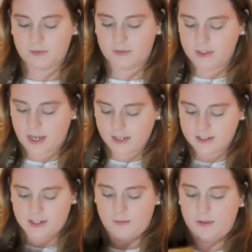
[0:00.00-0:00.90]

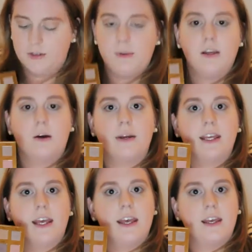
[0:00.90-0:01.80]
Next, I'm going to be going
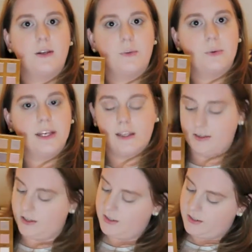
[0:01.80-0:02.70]
in with
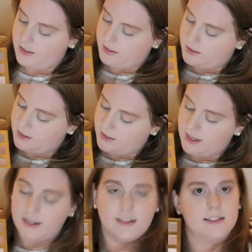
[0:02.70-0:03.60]

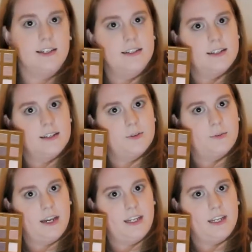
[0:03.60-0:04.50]
Innocent
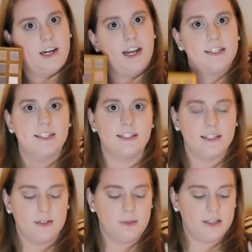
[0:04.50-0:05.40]
right here, and this is
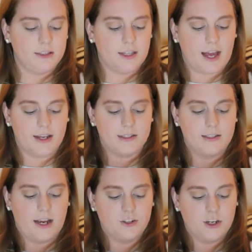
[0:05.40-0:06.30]
going to be the last
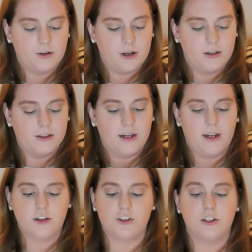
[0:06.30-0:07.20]
eyeshadow color that I
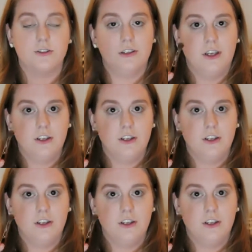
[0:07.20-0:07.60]
actually use.